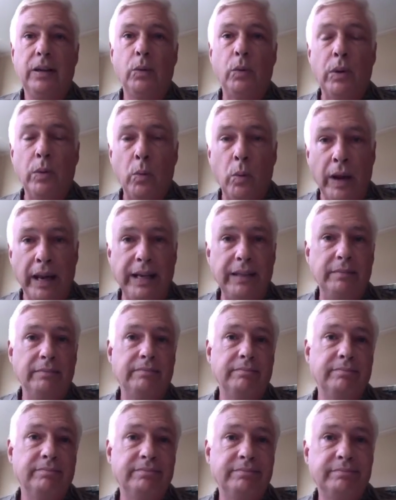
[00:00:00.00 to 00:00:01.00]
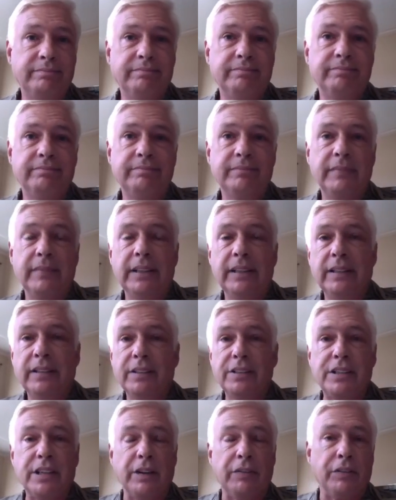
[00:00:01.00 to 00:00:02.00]
We wait,
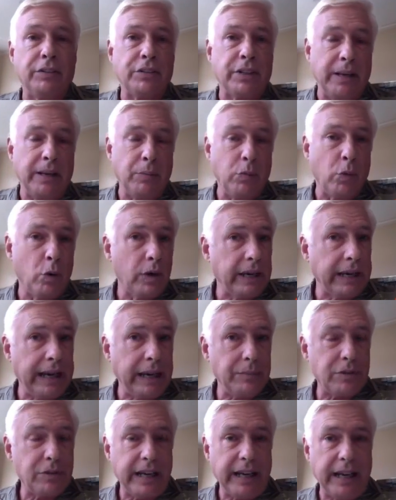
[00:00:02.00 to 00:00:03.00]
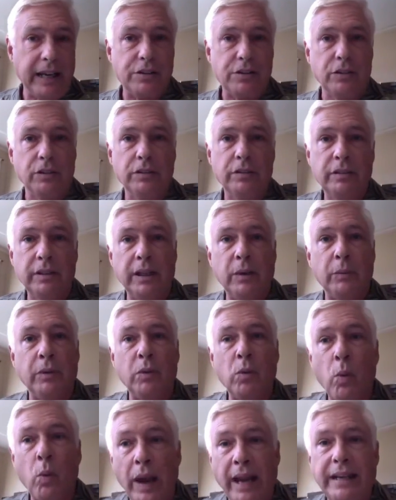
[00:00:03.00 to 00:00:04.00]
see if there's any more games canceled, and we
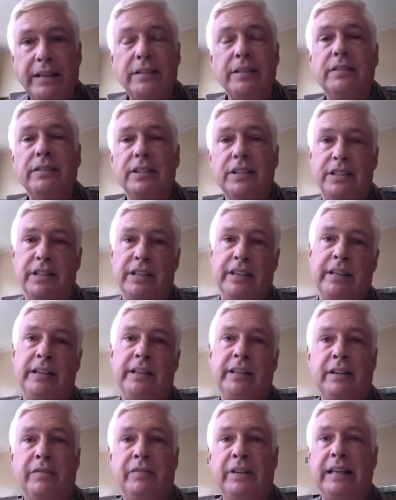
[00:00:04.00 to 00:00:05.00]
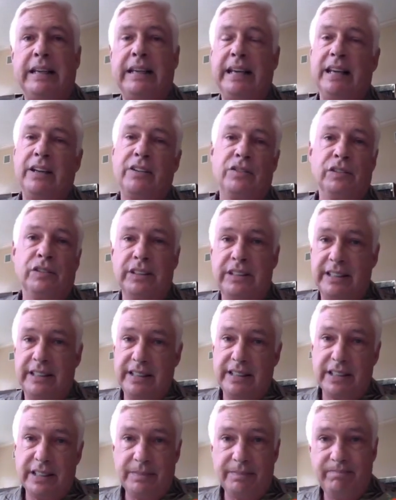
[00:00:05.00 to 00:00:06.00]
wait to see if they cancel the
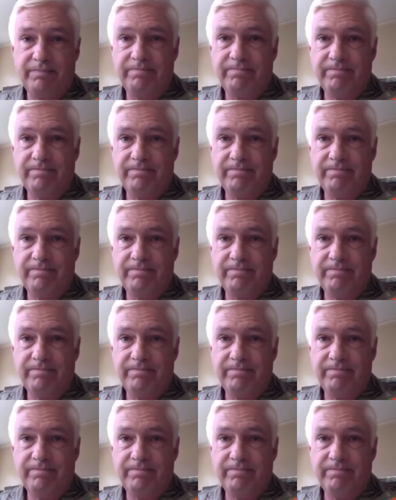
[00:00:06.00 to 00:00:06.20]
season.